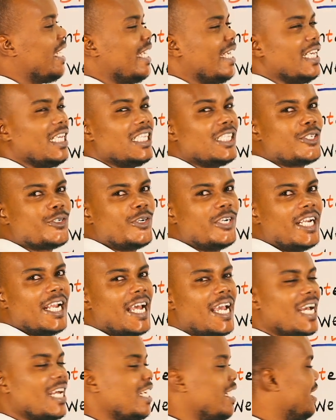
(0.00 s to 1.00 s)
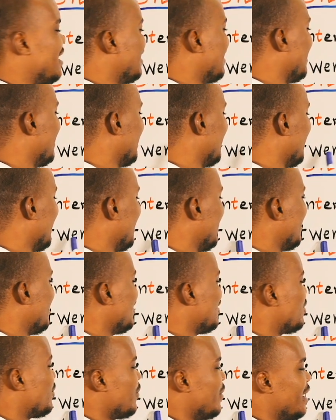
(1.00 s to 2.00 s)
internet,
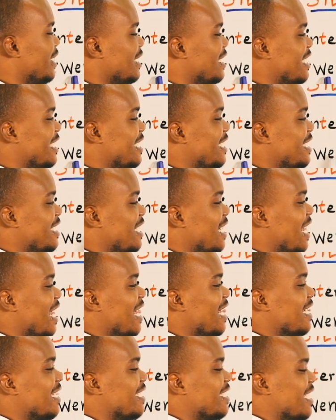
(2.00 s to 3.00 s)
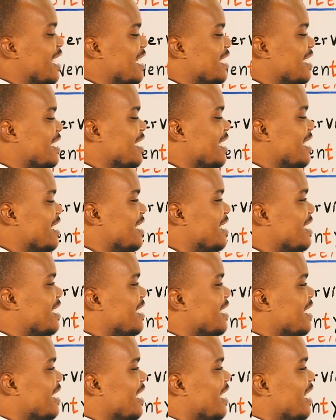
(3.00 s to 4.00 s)
20,
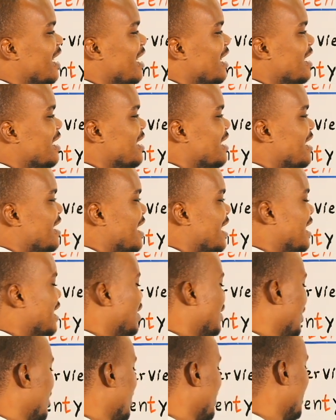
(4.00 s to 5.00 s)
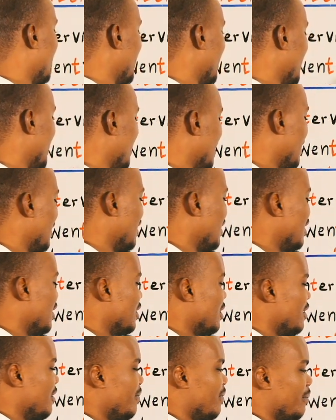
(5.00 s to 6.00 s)
dentist, center,
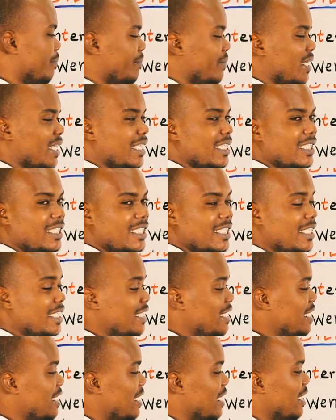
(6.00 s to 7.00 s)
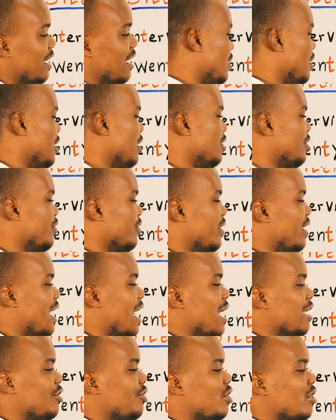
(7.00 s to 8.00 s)
plenty,
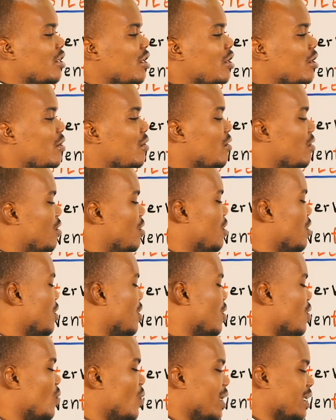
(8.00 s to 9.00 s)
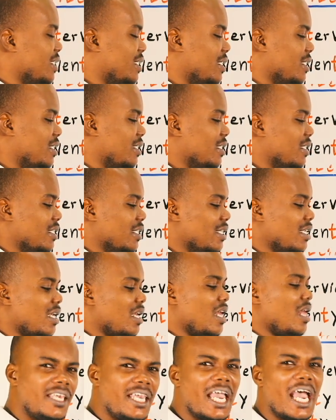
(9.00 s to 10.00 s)
international, quantity.
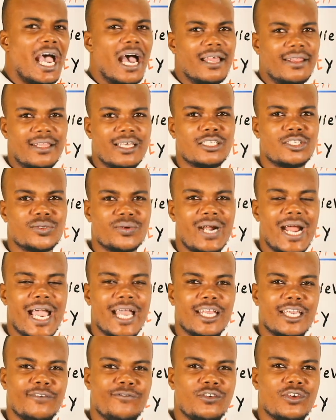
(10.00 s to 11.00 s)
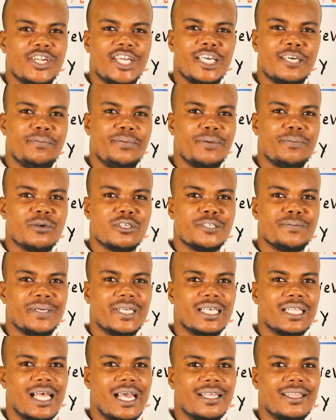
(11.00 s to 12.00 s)
Yeah, that's right. If you hear people
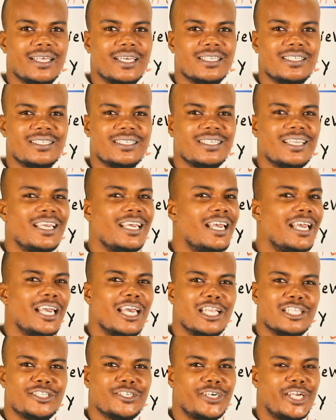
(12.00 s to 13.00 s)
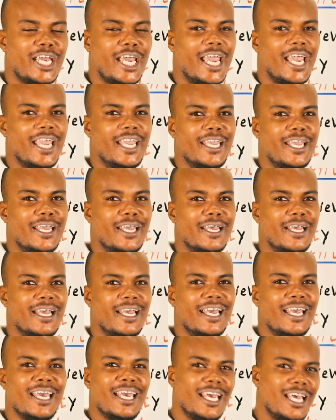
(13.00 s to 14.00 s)
speak like this, it's okay.
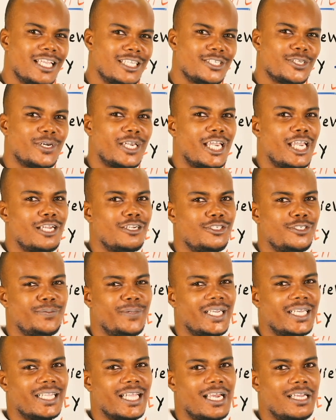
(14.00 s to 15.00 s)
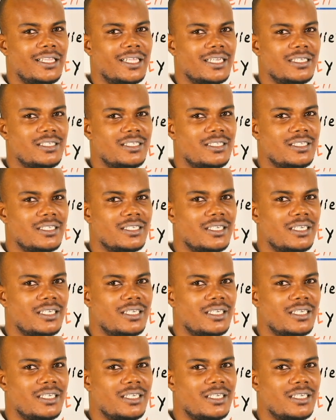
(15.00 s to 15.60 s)
It's okay to speak like this.